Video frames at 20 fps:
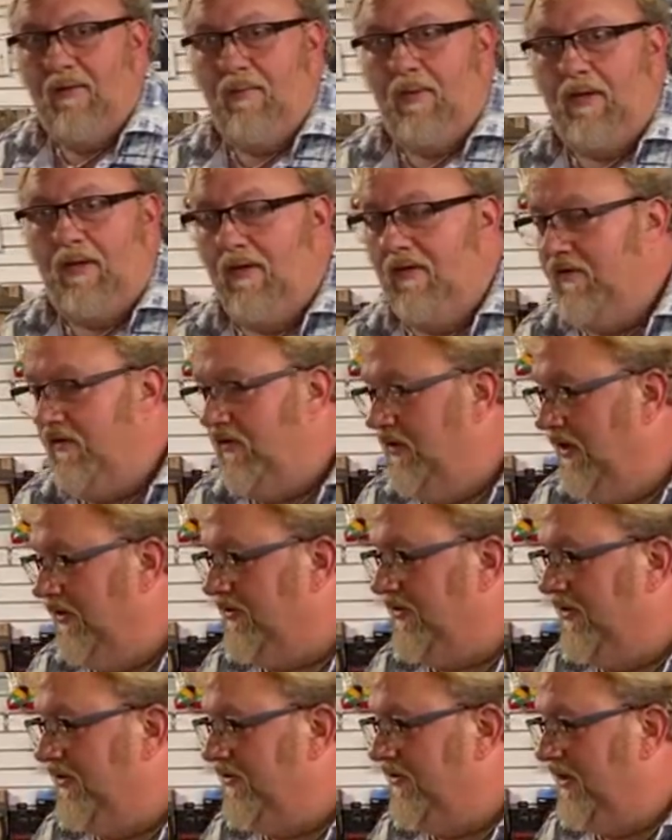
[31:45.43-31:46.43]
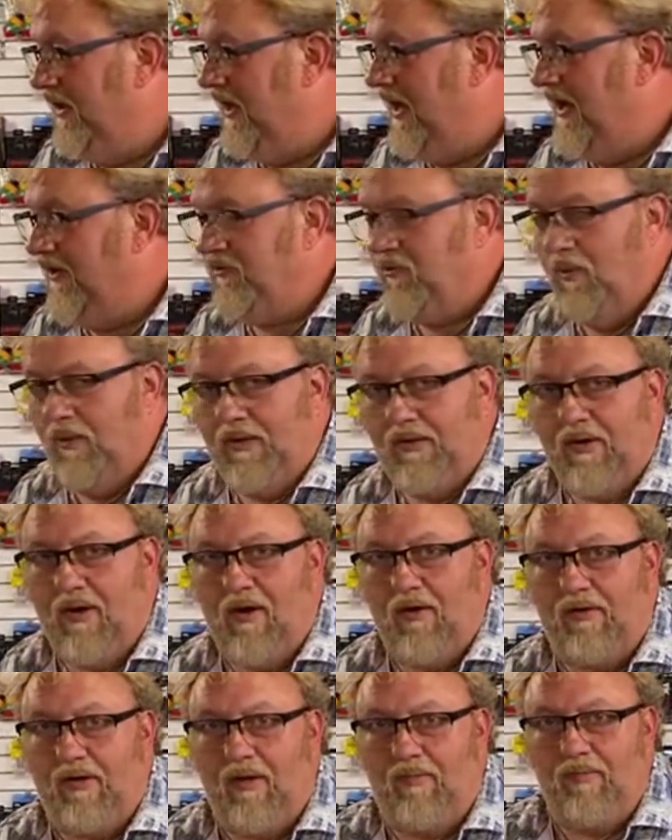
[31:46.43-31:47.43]
because this is the actual
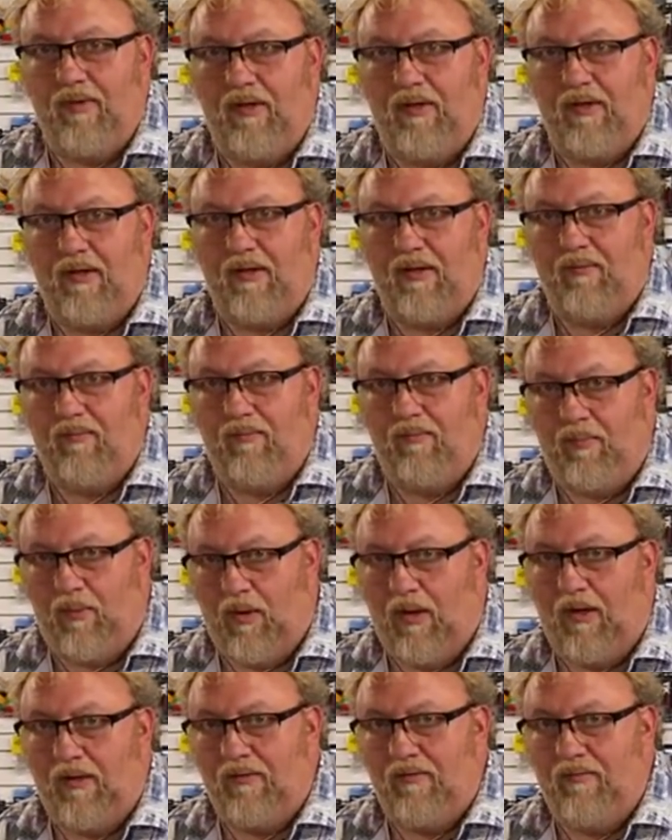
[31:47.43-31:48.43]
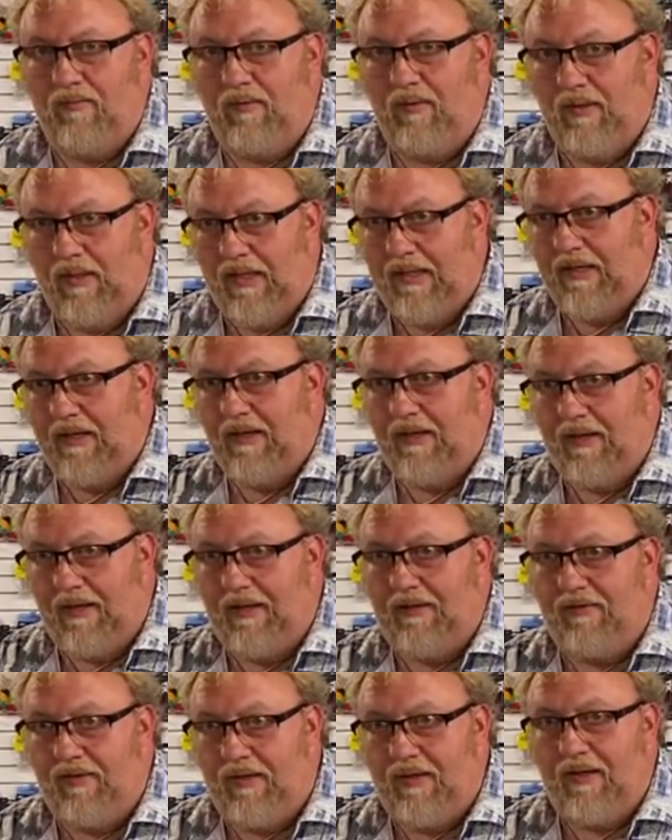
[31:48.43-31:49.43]
guitar company that brought Glenn and
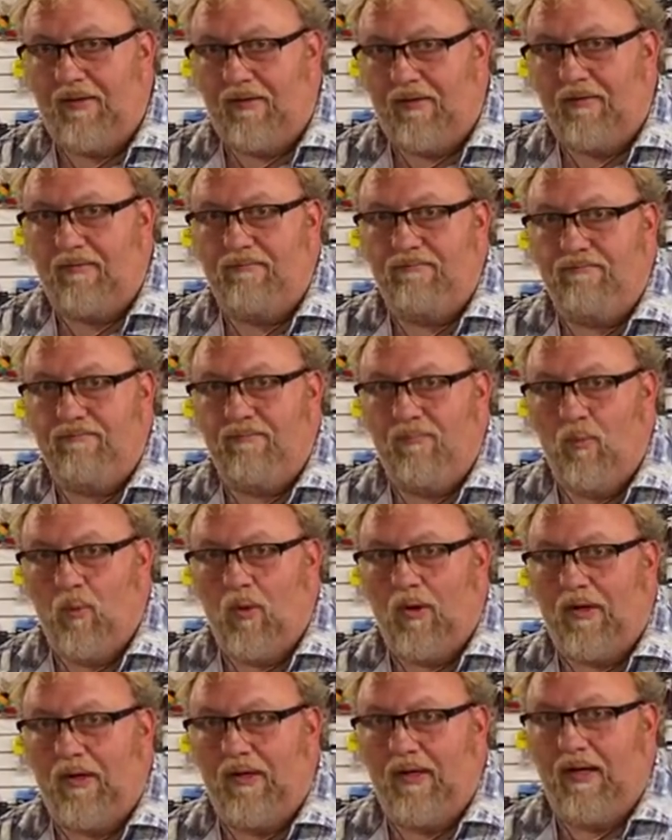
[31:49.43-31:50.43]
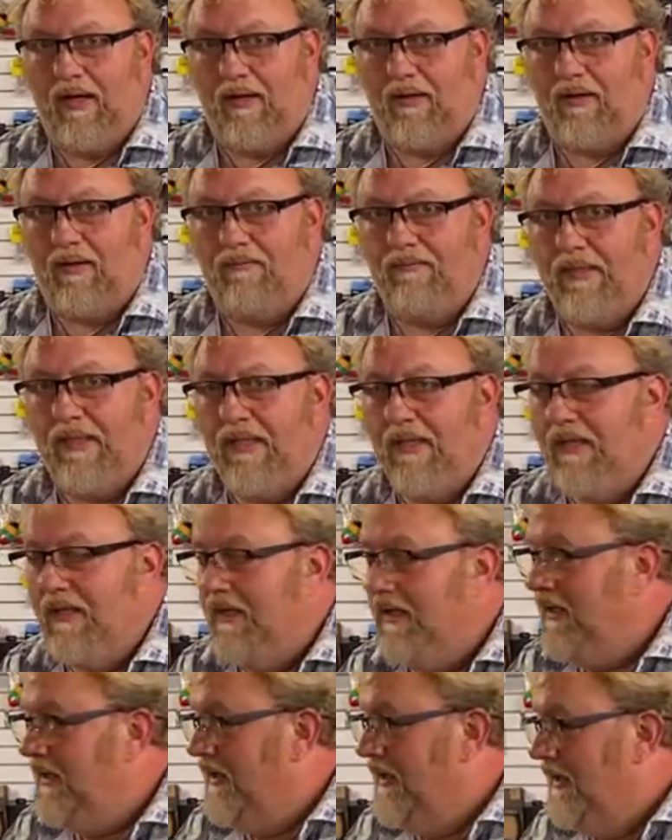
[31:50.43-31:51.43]
I together, working together.
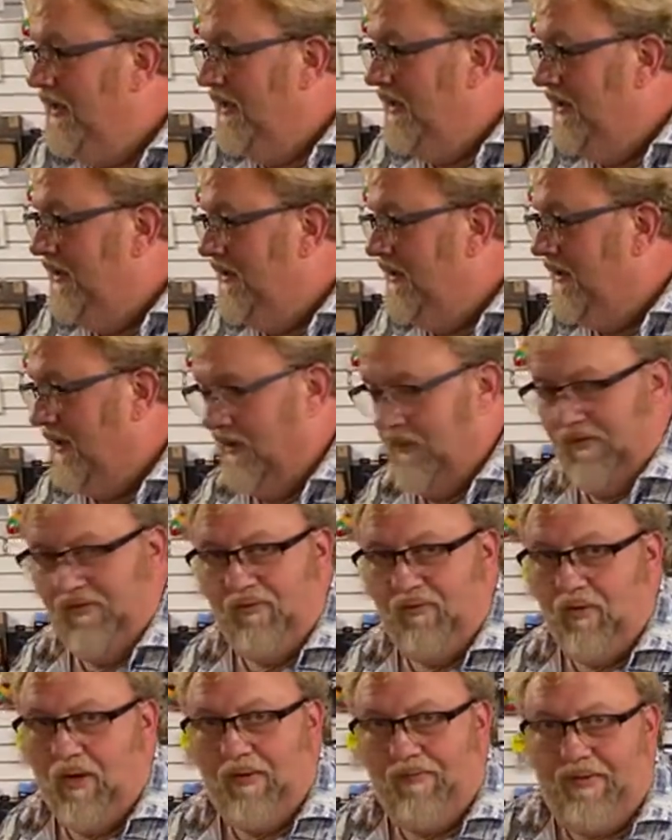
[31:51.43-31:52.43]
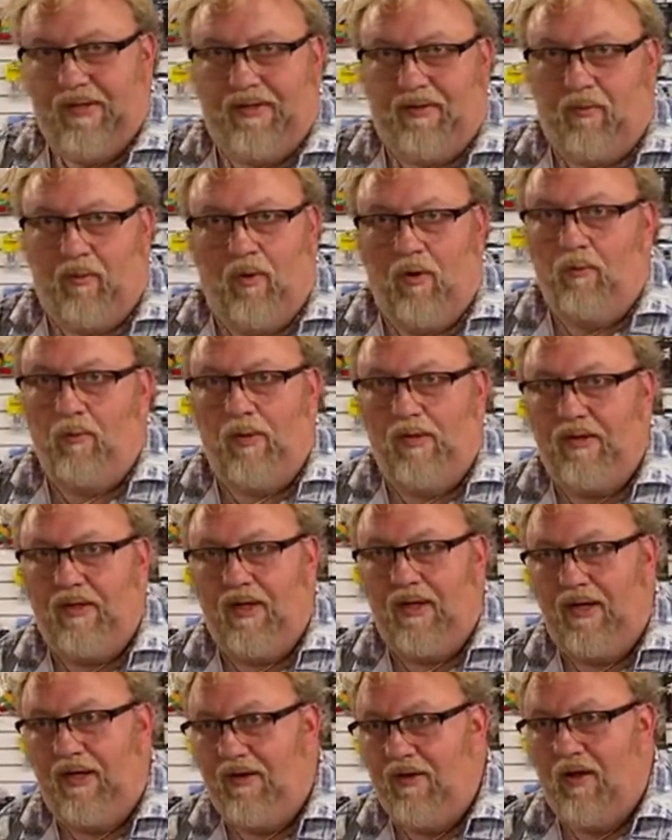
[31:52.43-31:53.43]
I was driving down the road one day
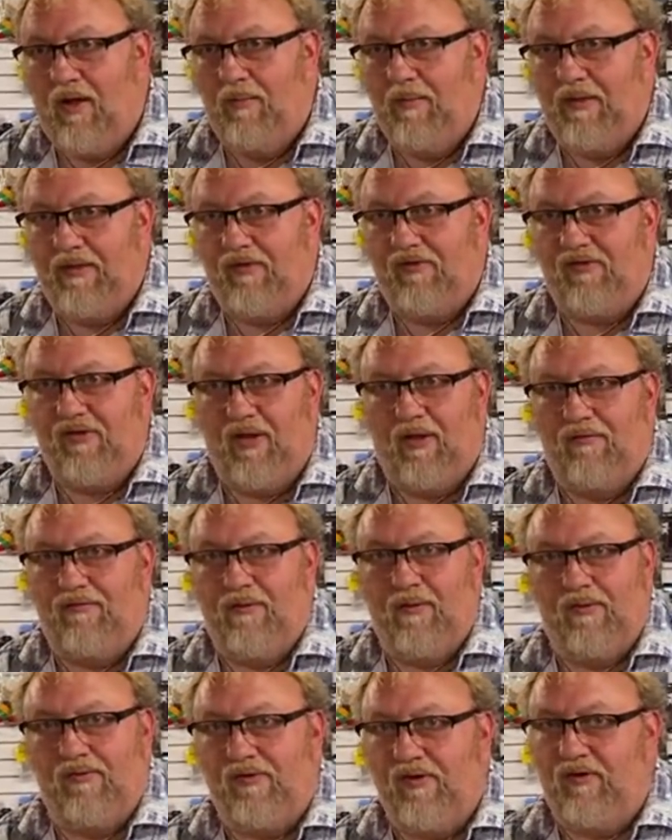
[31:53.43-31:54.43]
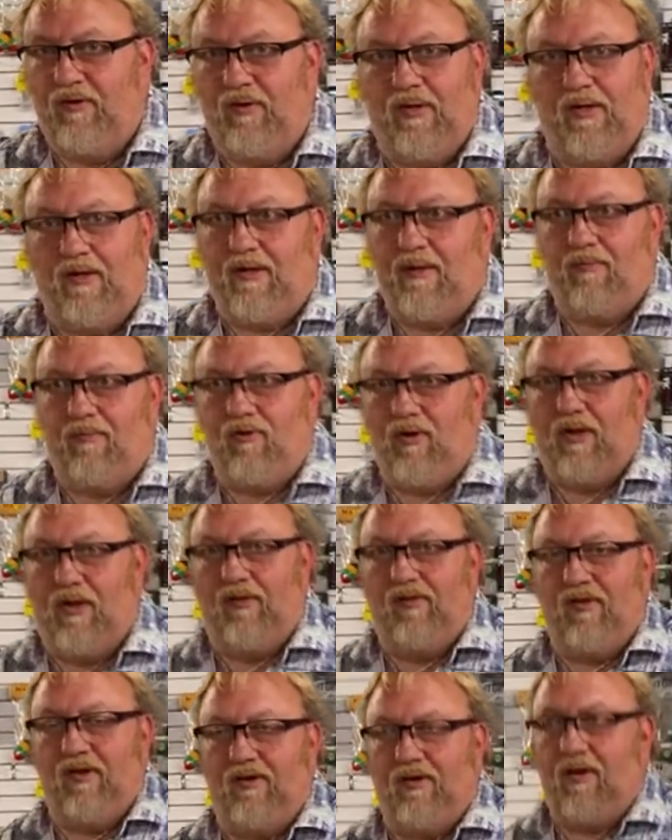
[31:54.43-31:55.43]
and he called me on the cell phone and said, "You got to come try
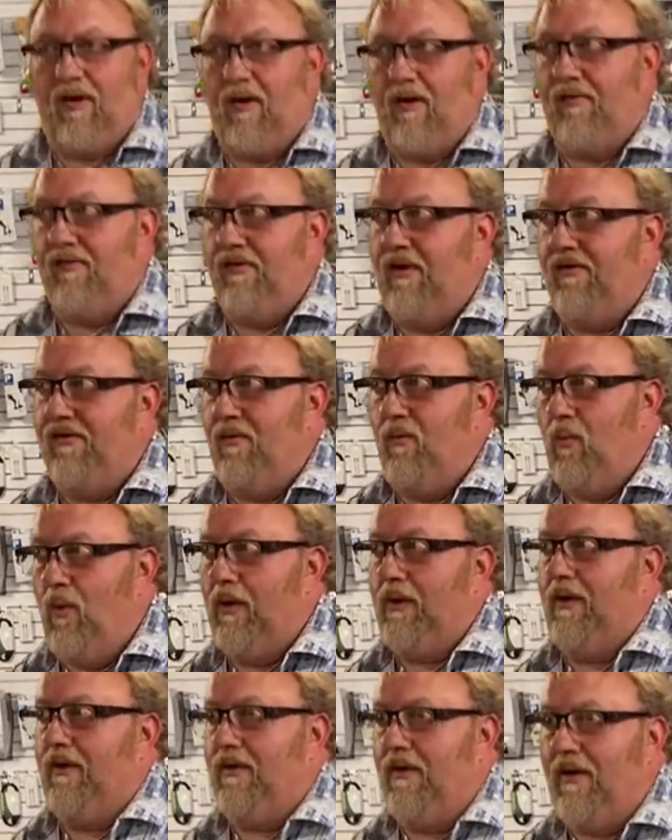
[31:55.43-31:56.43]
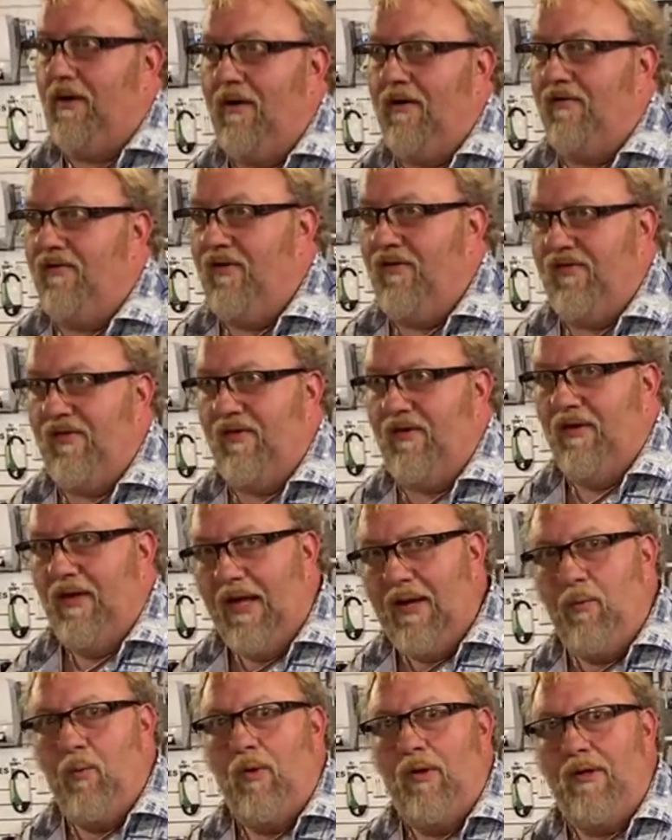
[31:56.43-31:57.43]
these guitars." And I said, "What guitars?" He said,
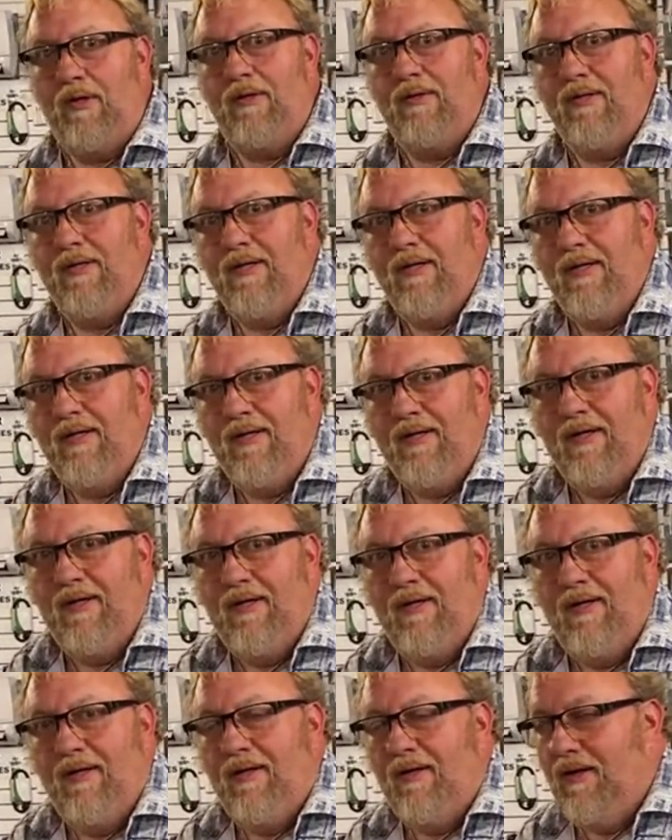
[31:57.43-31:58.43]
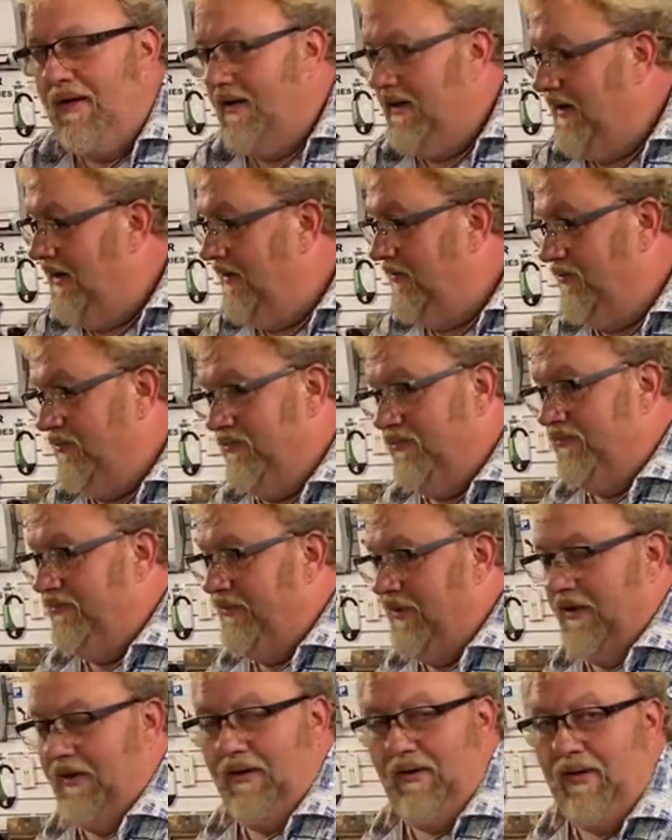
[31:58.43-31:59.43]
"Lakewood." And I
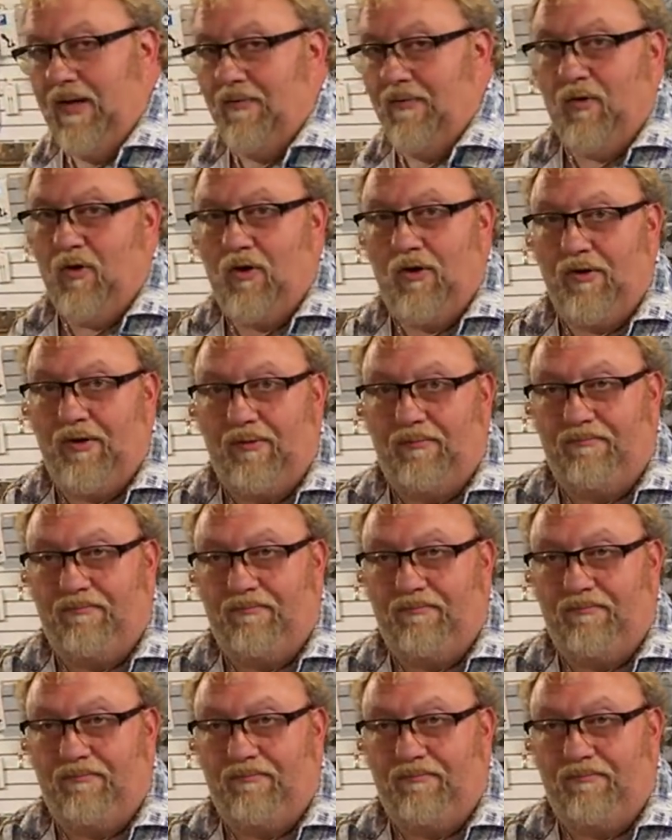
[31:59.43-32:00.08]
never heard of them.